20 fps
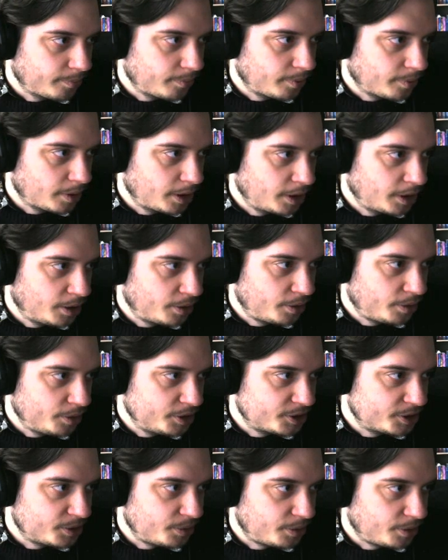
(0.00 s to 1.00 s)
Increase the
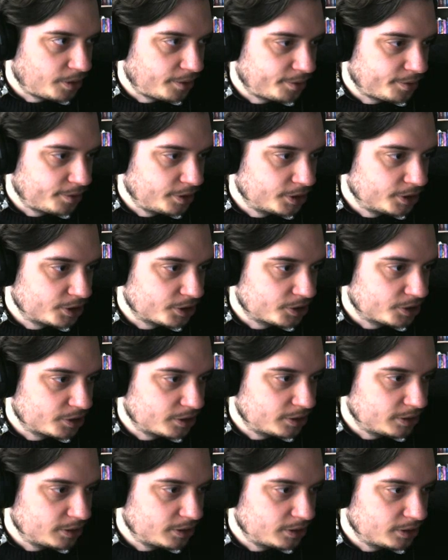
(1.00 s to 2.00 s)
roughness.
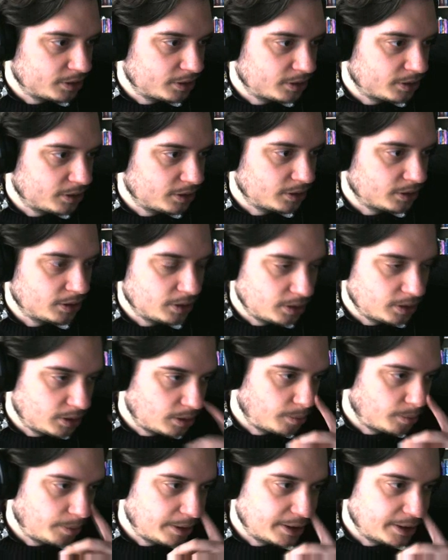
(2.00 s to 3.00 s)
I
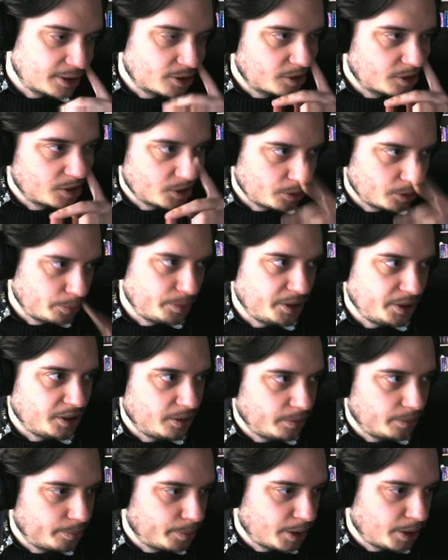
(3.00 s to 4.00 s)
mean, this will be
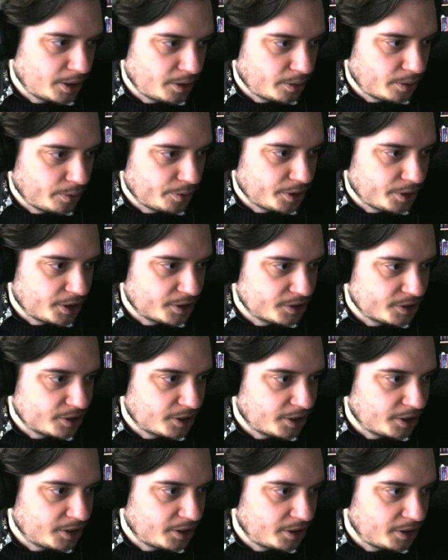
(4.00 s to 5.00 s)
better over the
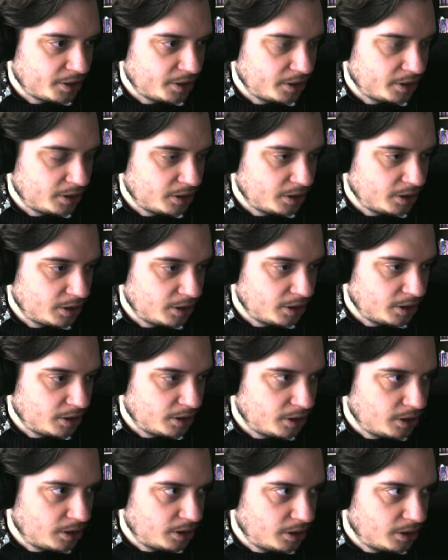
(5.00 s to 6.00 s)
entire.
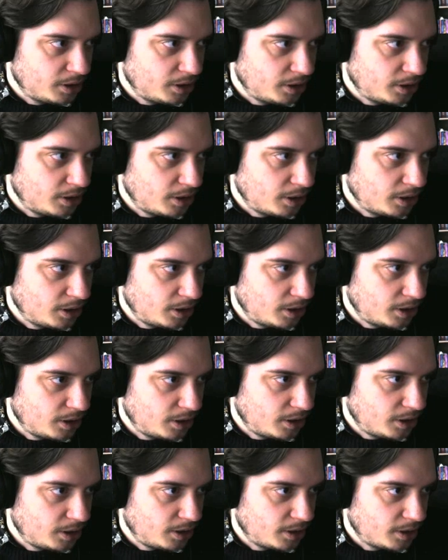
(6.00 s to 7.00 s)

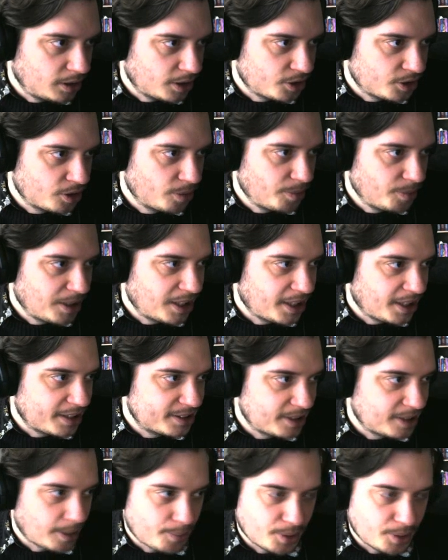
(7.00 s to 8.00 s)
I should have made like
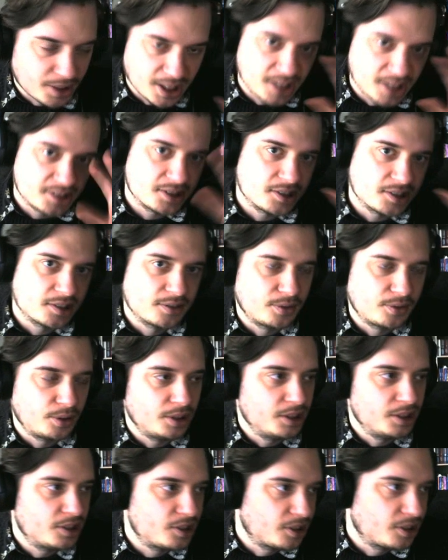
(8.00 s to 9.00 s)
separate assets for each.